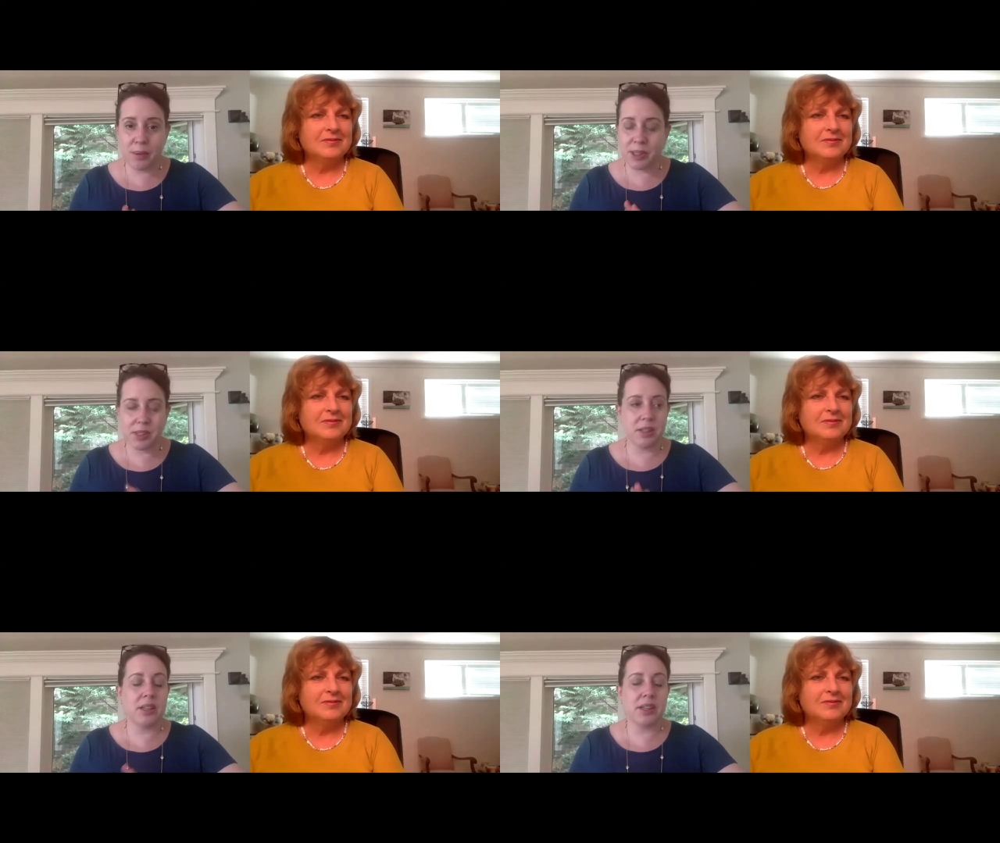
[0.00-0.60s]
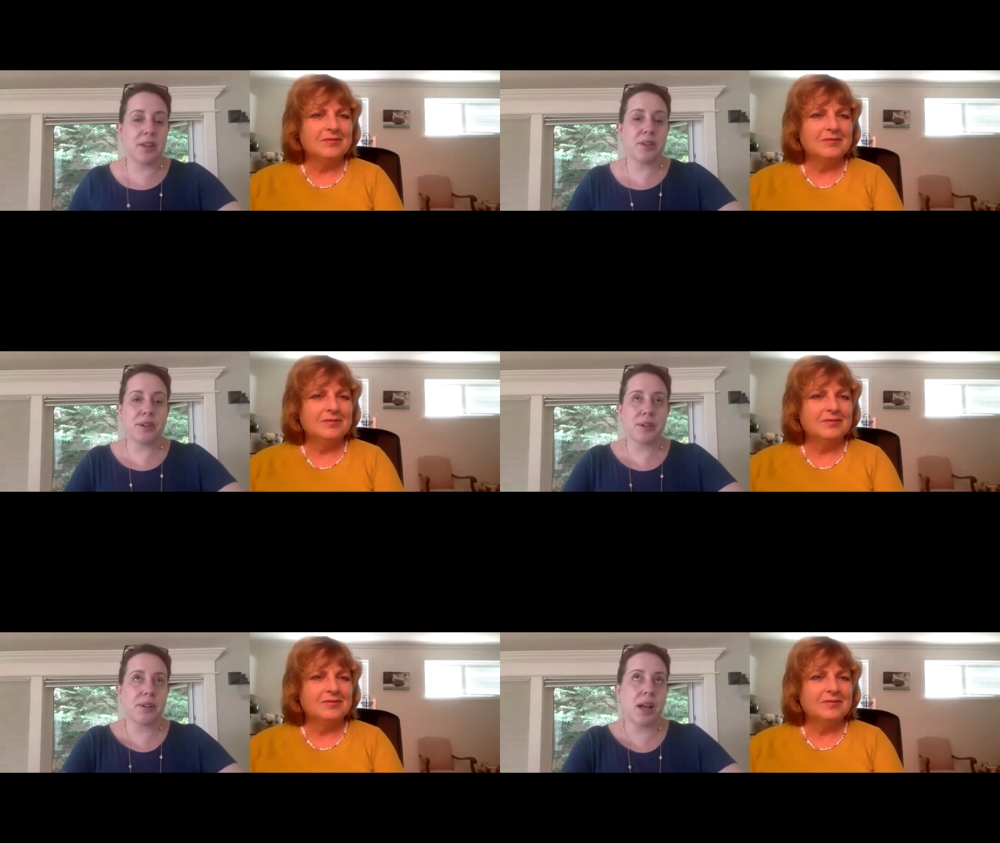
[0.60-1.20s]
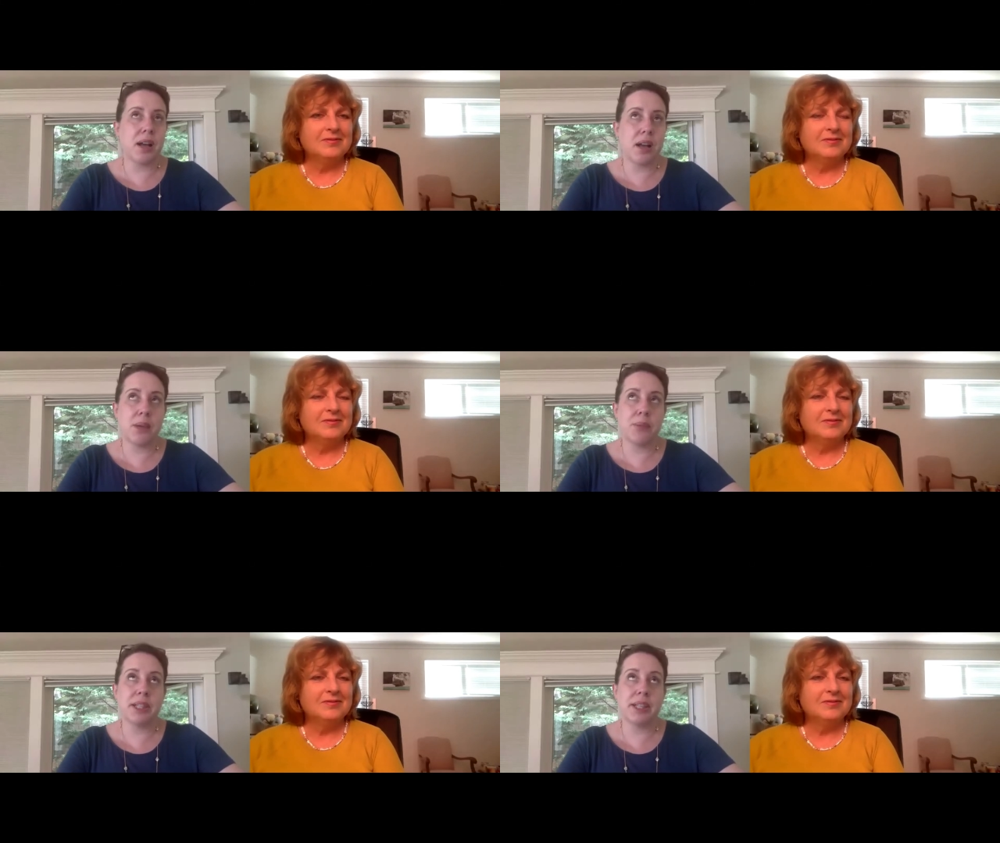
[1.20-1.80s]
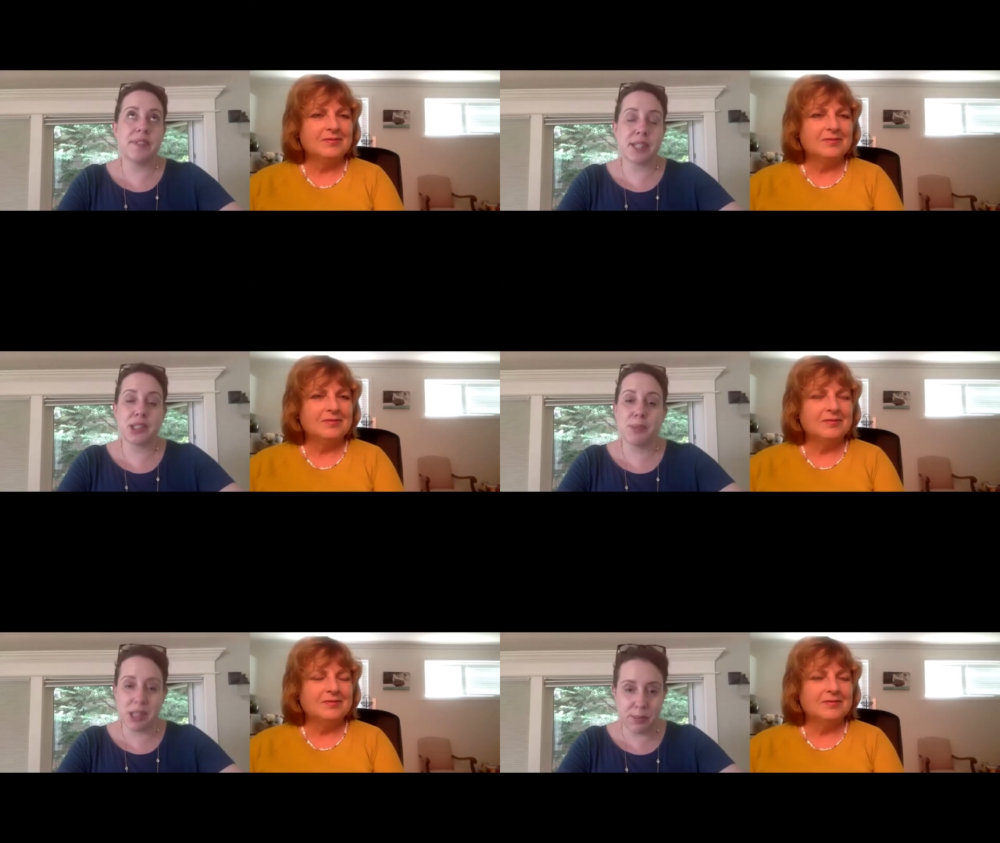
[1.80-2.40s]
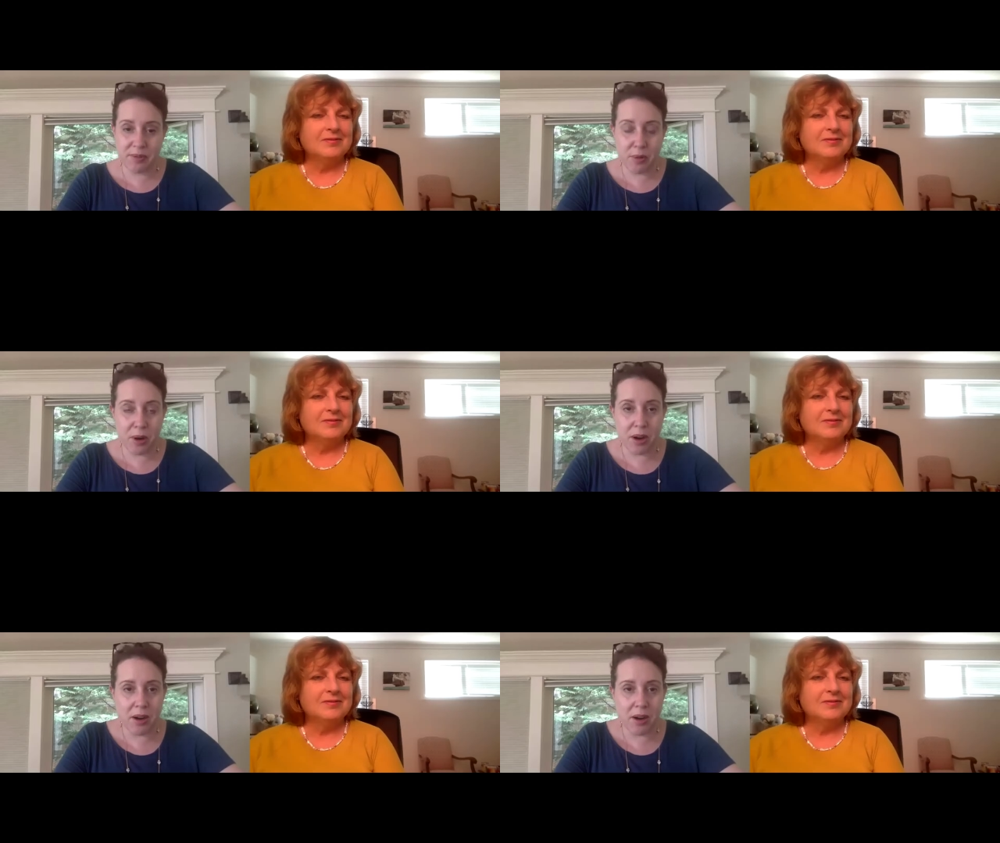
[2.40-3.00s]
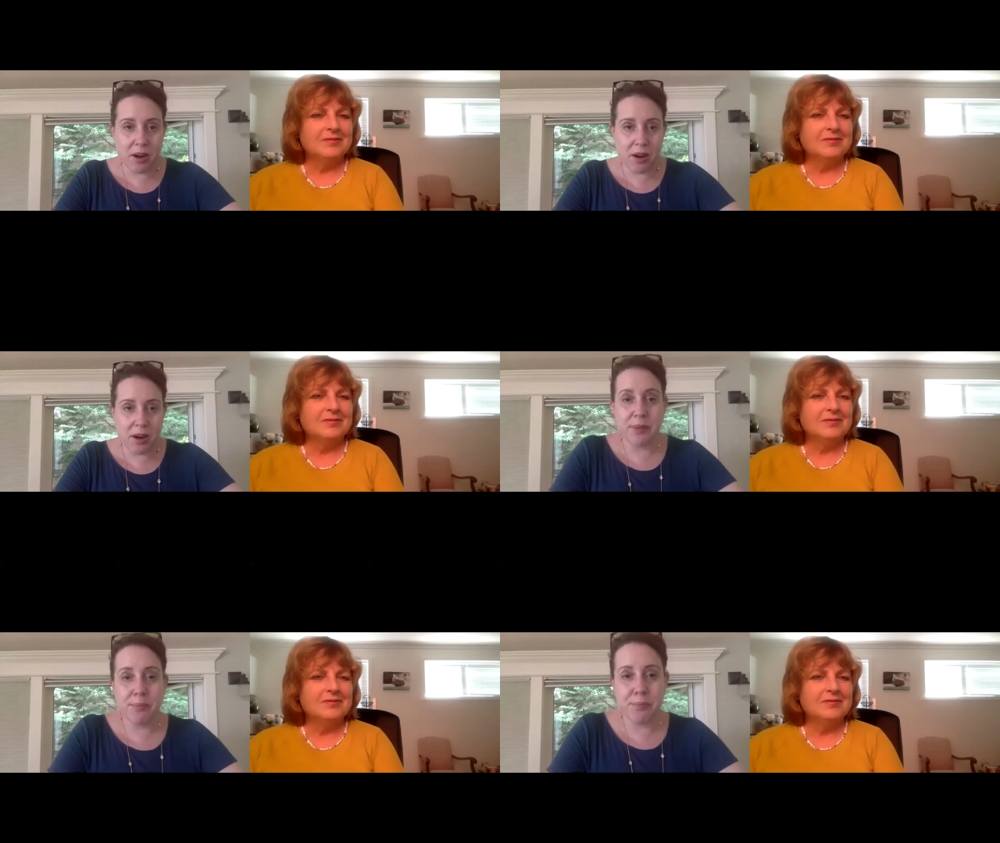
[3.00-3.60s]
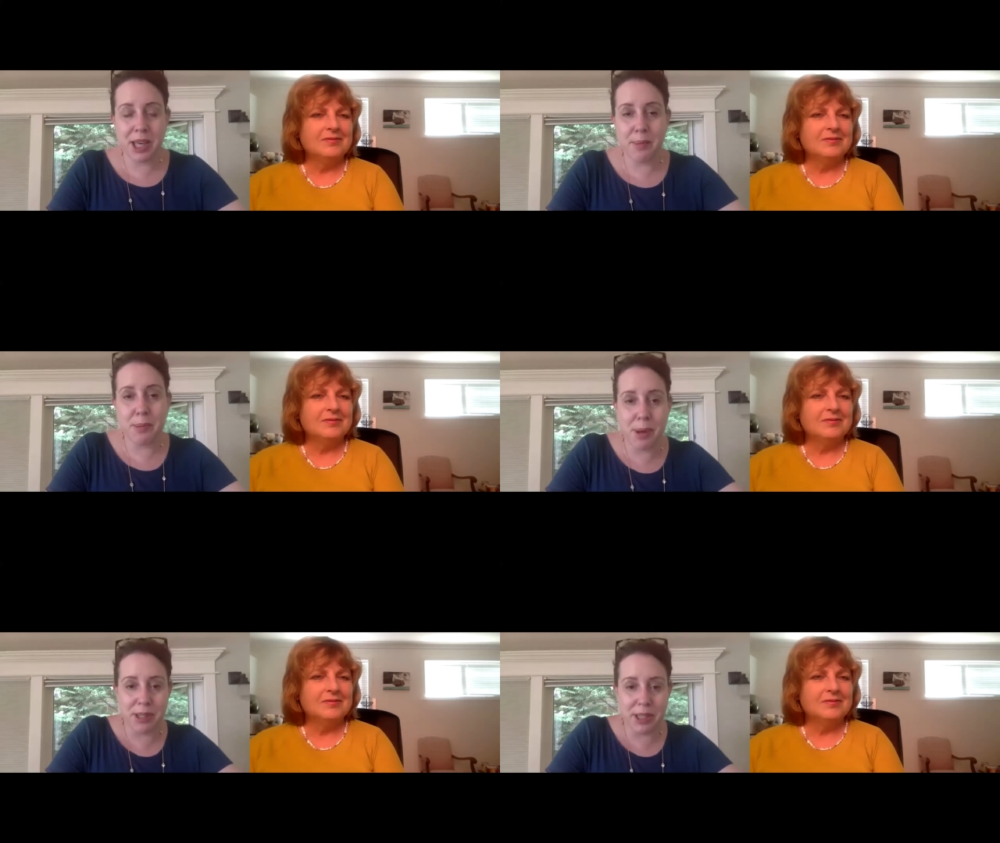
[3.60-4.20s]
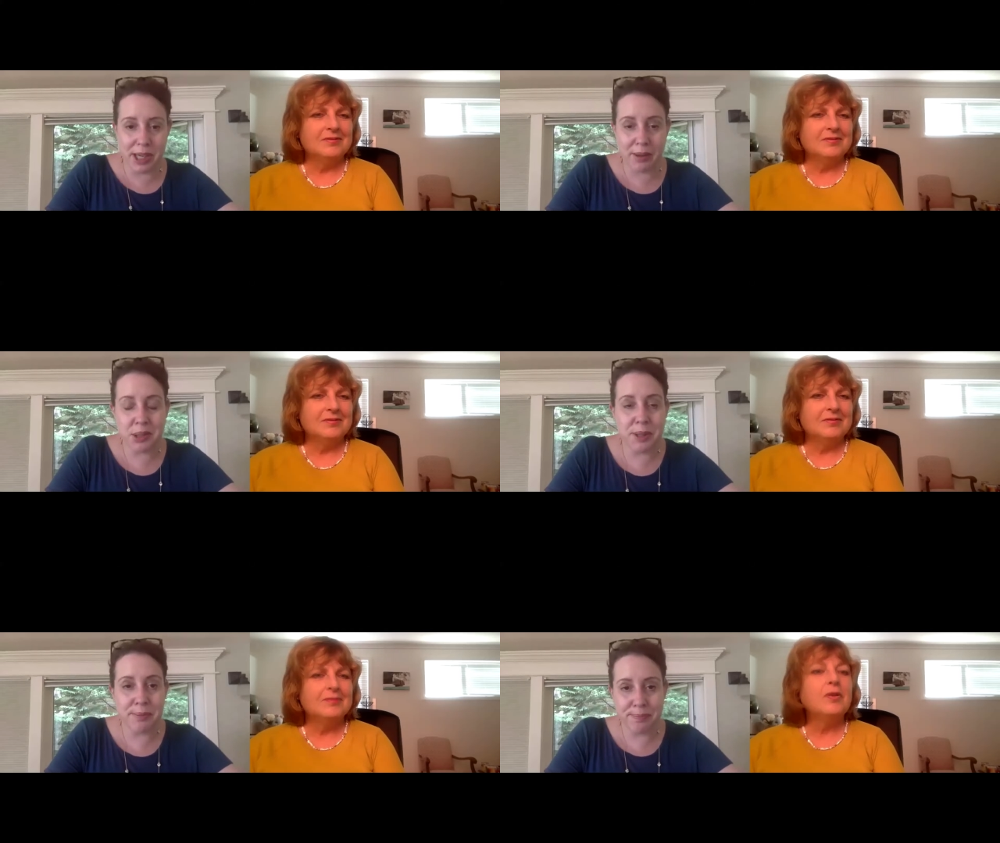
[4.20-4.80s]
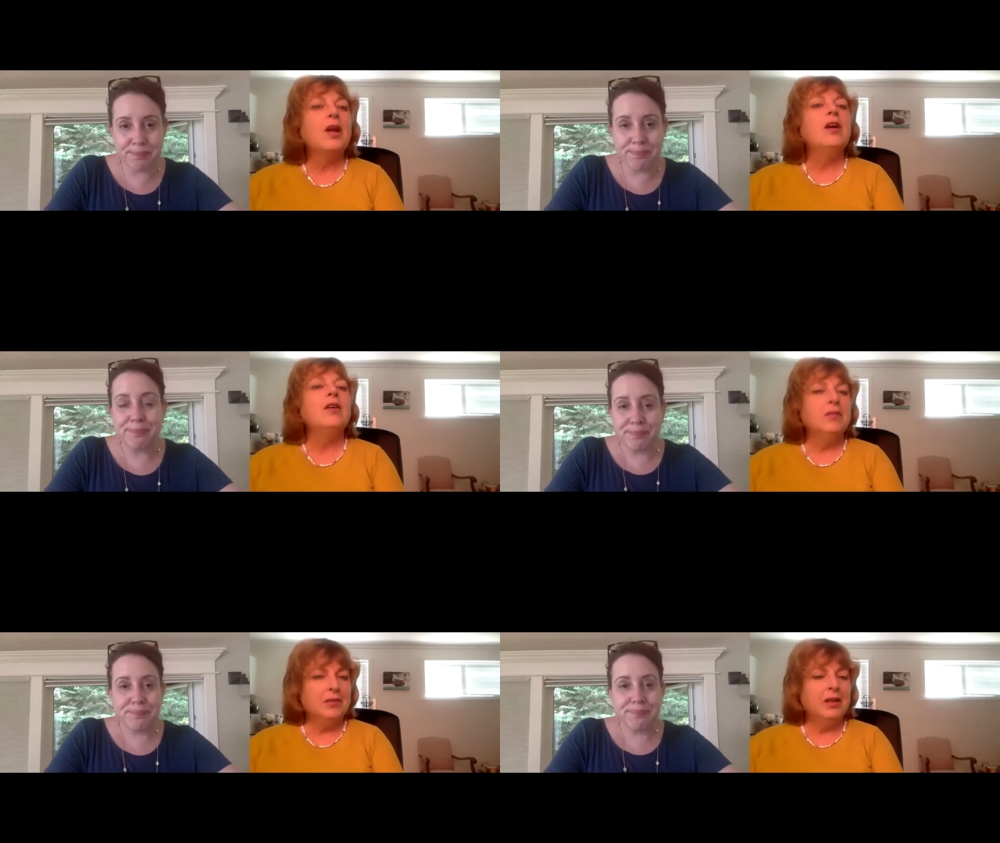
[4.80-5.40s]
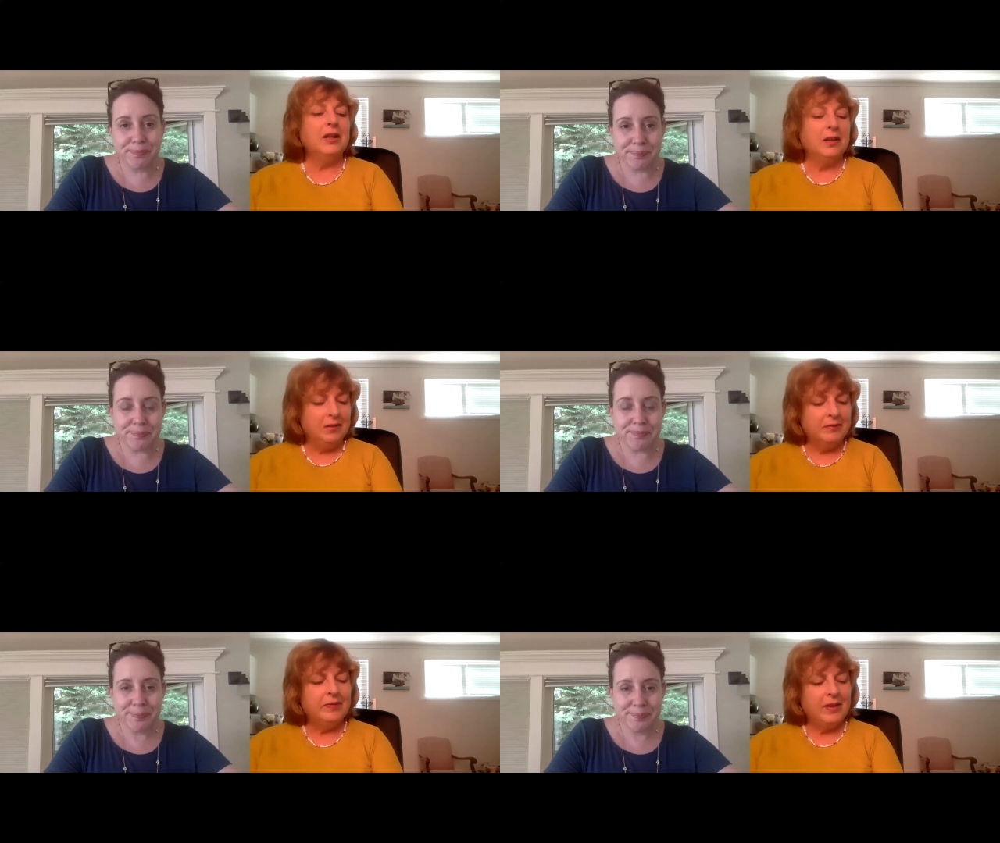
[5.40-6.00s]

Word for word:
Speaker 1: it was still another, I believe, 6 months before it became a public announcement.
Speaker 2: Okay.